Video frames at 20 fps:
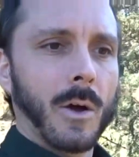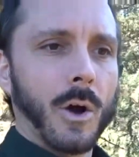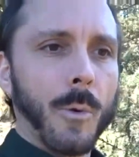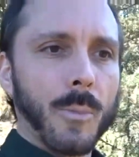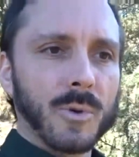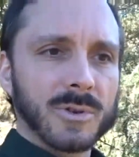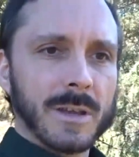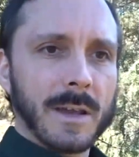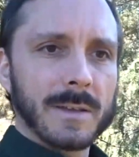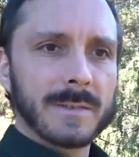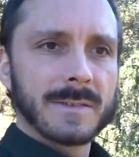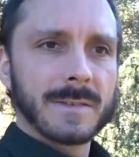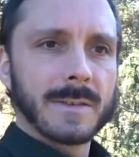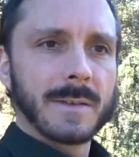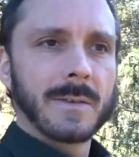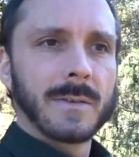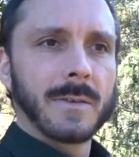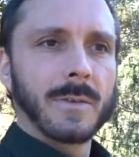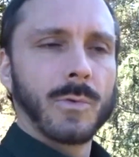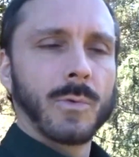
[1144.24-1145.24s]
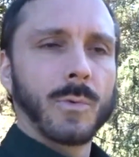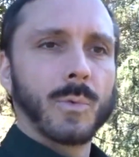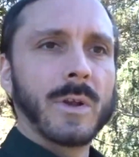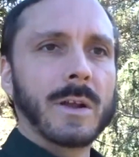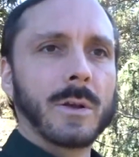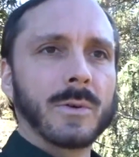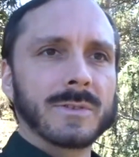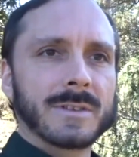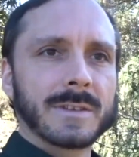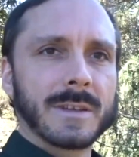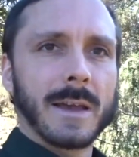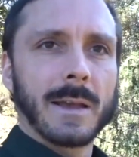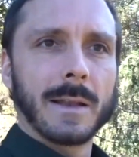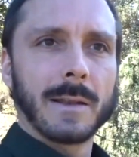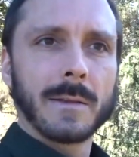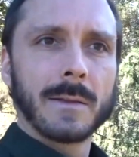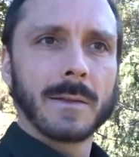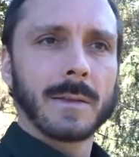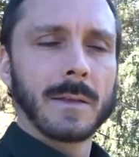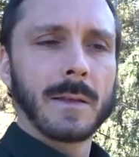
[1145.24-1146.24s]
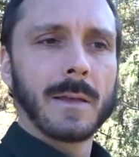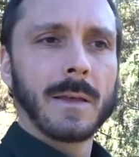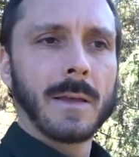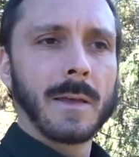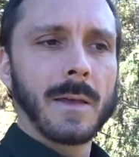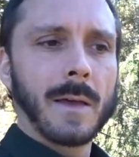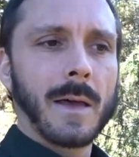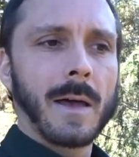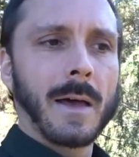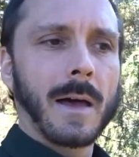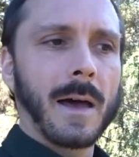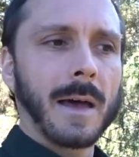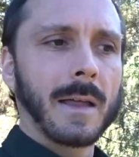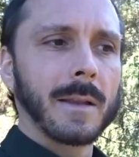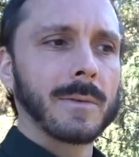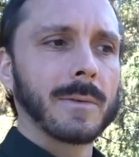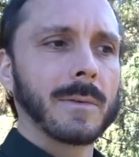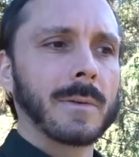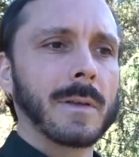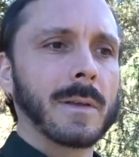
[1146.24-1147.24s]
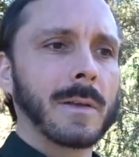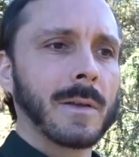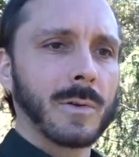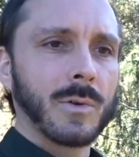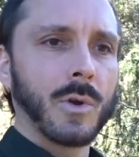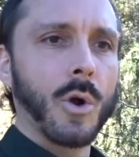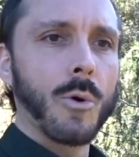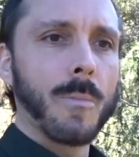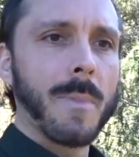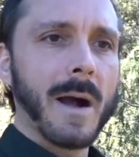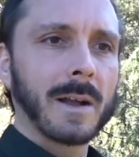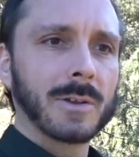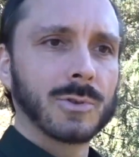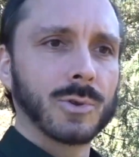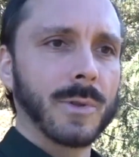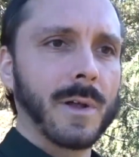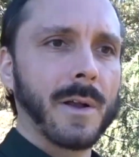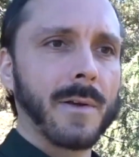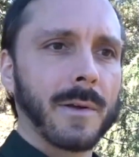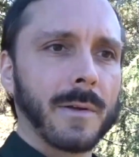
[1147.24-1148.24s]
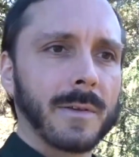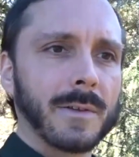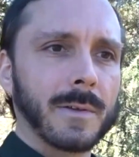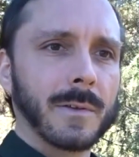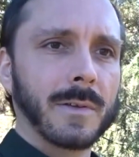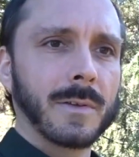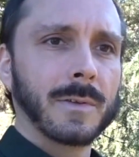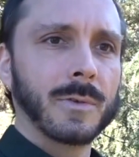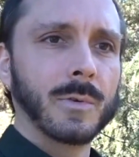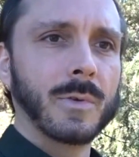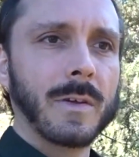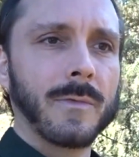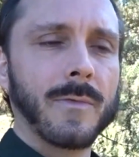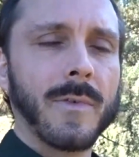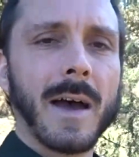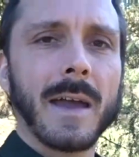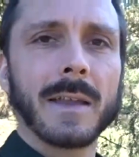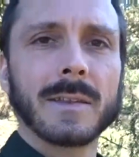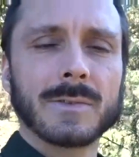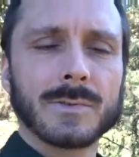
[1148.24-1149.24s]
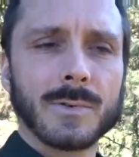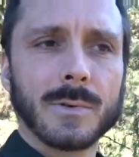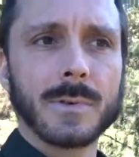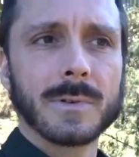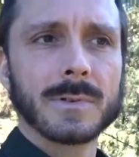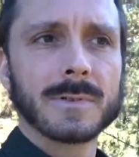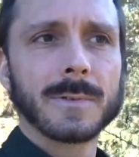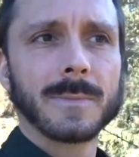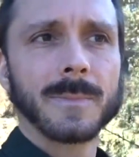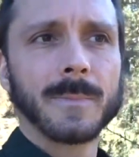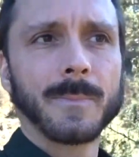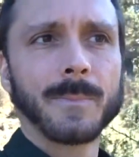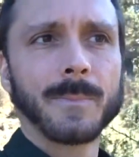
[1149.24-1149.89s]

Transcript: Opposites reconcile and go back to their unified source.